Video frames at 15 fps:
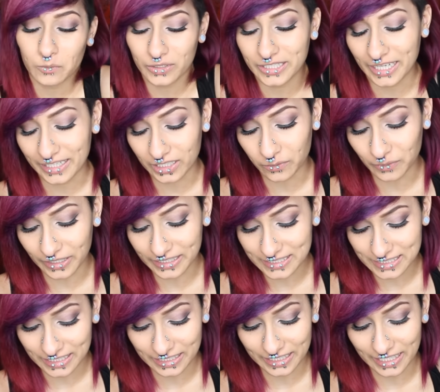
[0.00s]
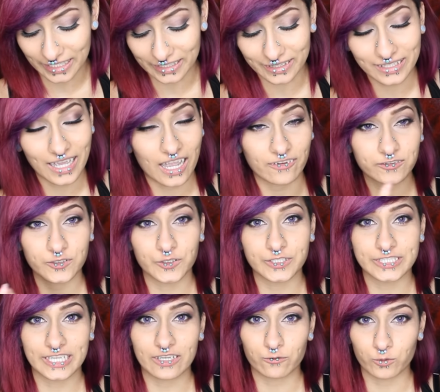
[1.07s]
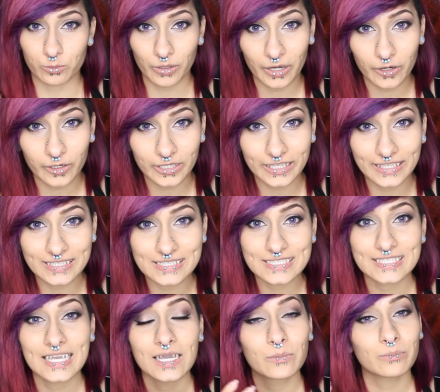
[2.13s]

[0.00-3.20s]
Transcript: I went anyway, sent it in. After a day of repairing it,